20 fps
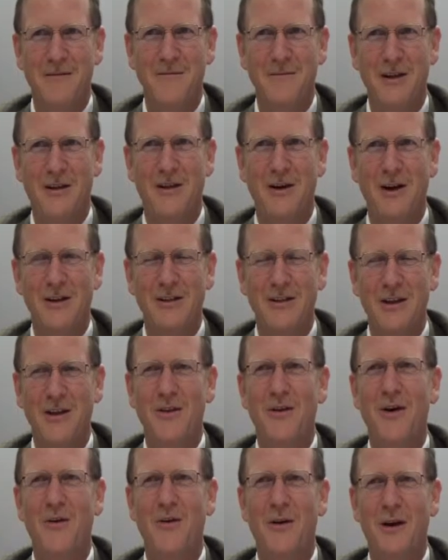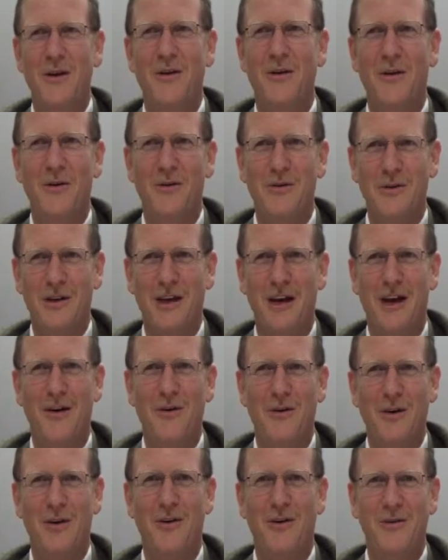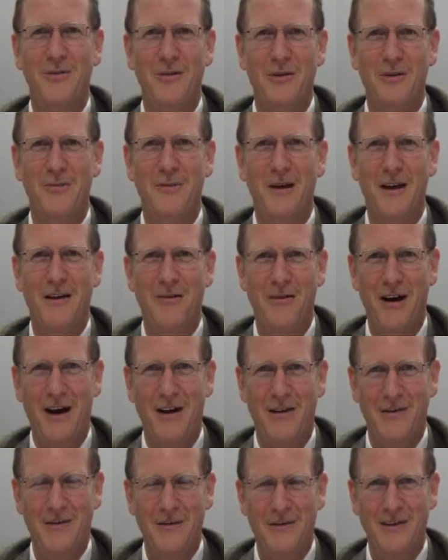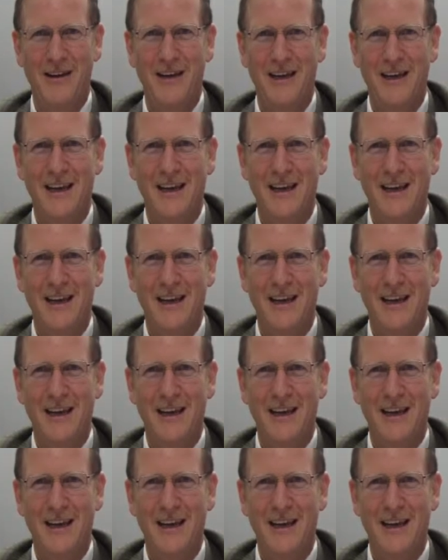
because no one knows how long we'll be around.